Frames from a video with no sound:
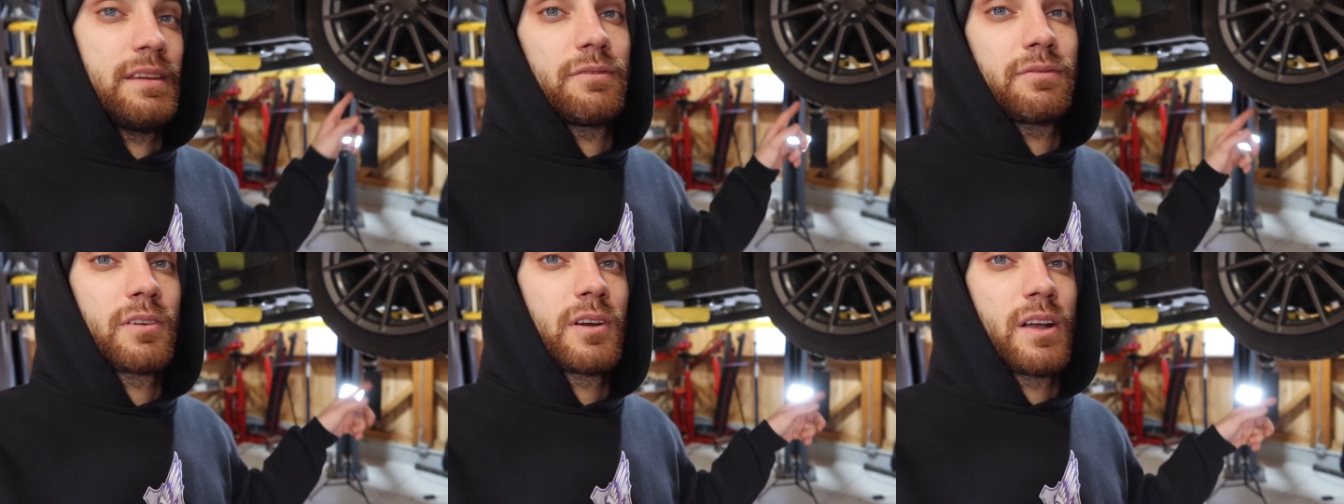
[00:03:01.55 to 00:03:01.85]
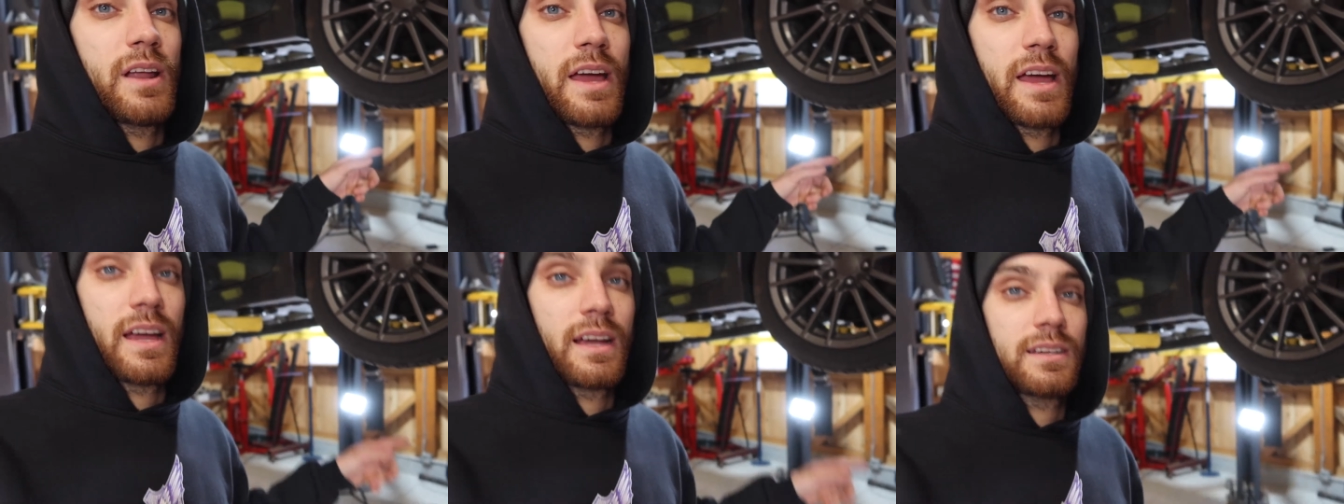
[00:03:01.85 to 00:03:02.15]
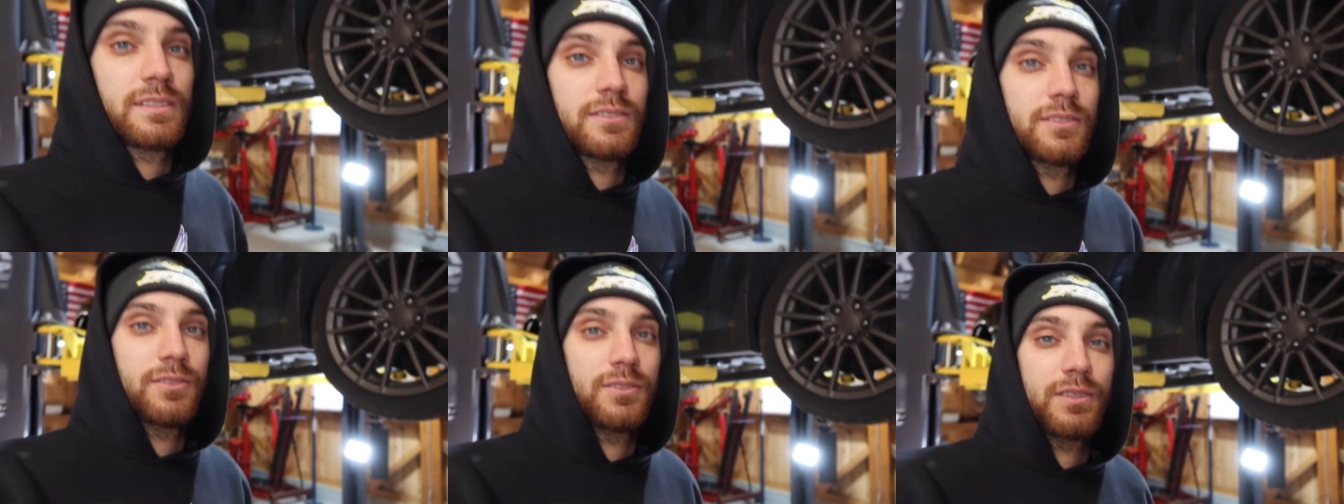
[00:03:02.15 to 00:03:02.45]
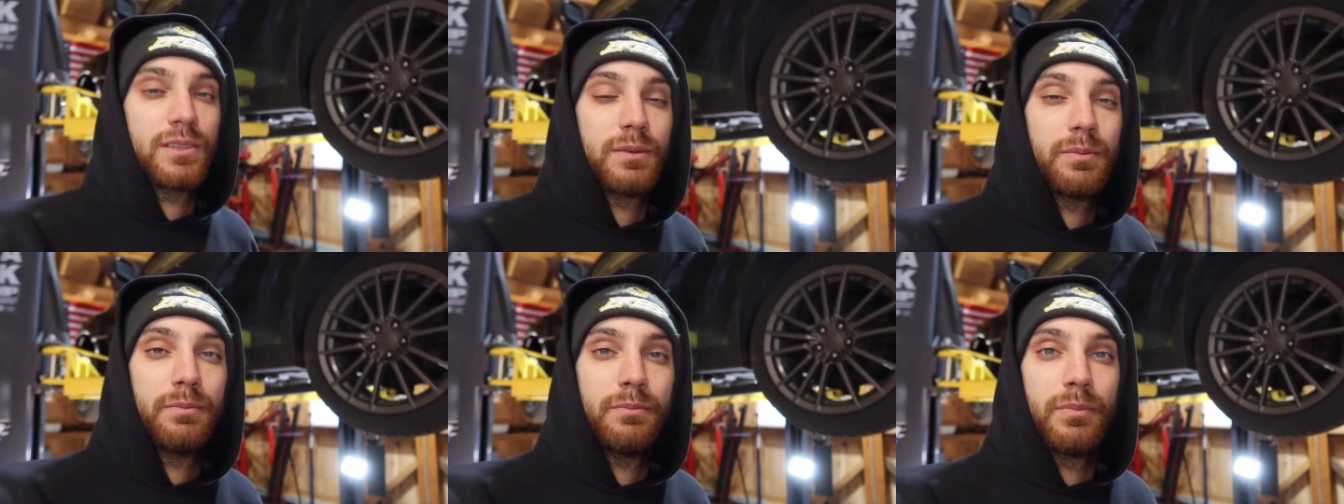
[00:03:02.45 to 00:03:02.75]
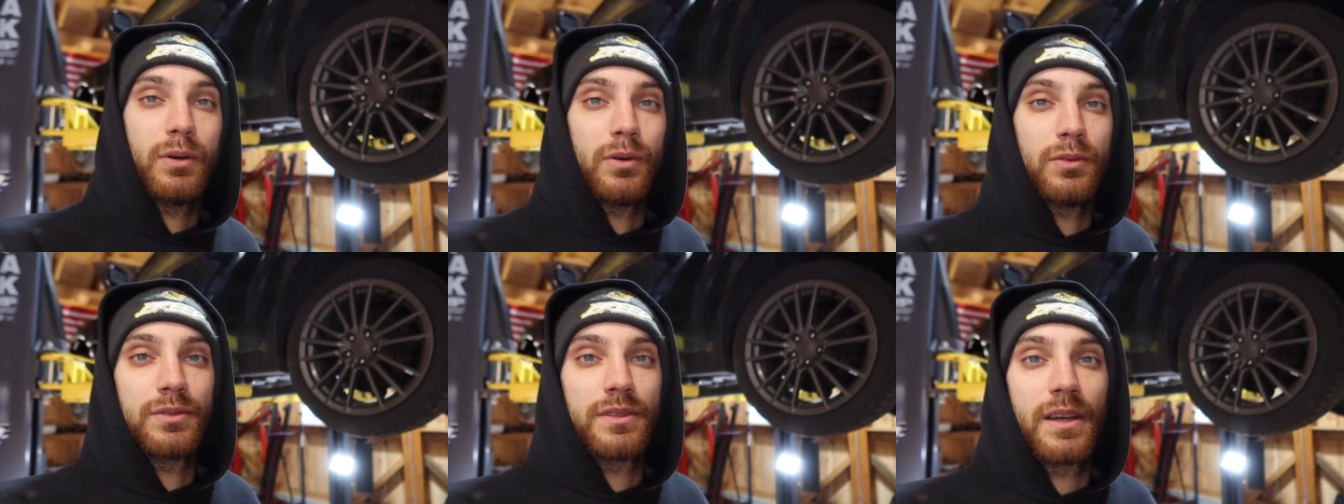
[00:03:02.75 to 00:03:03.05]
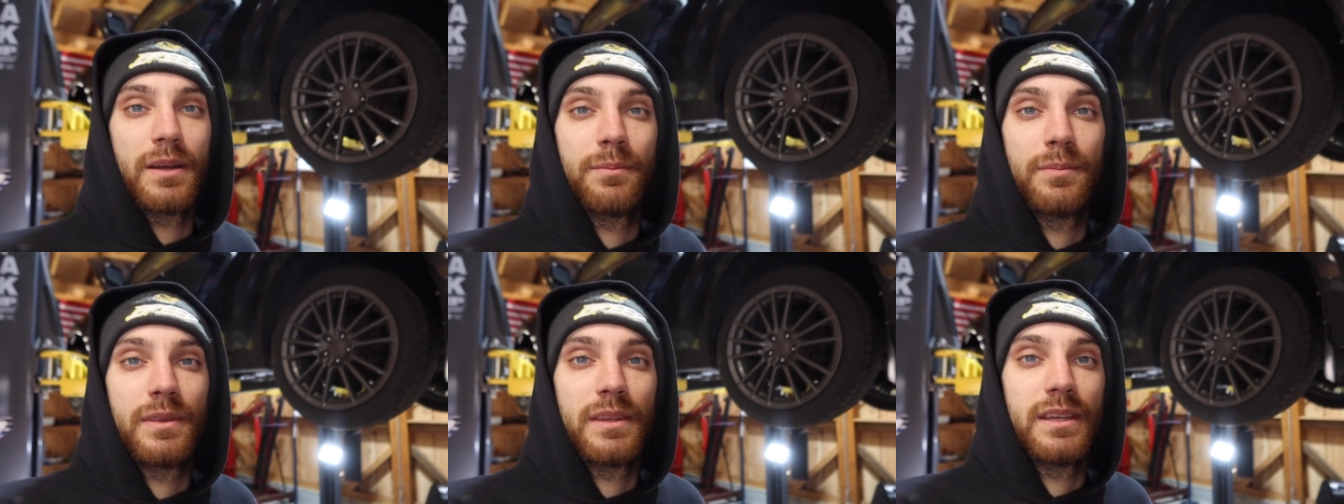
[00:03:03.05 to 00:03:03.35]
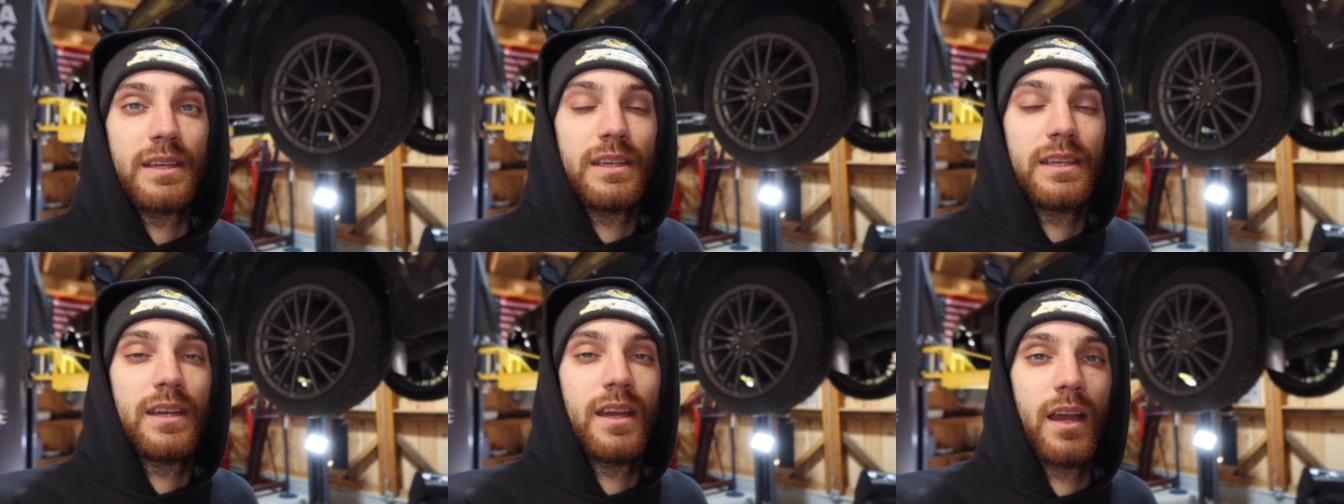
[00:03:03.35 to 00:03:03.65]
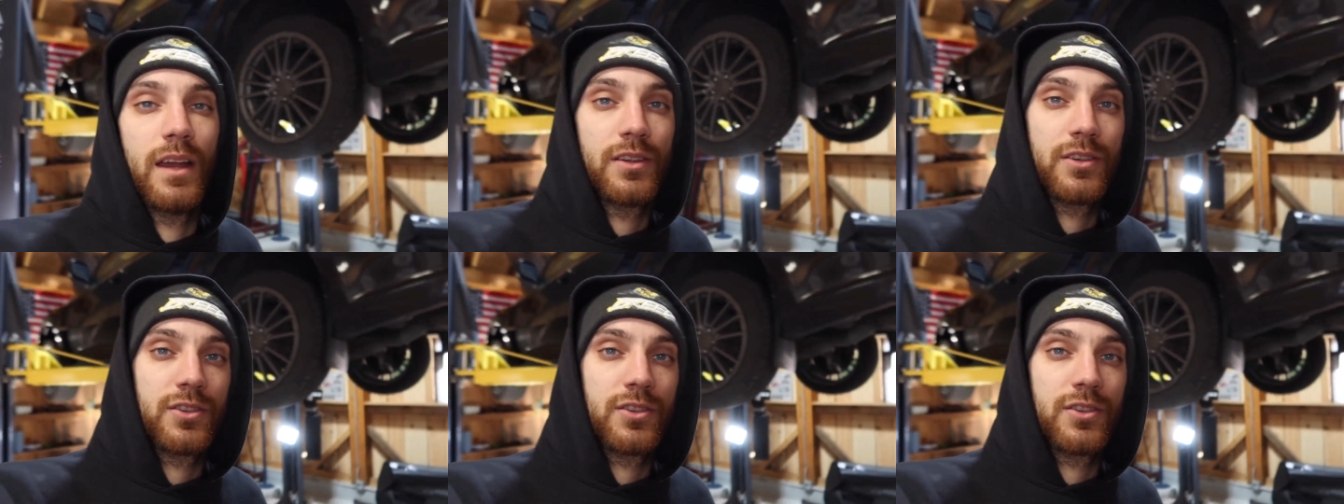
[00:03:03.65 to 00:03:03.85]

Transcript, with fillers: the front axles, bolt up the uh,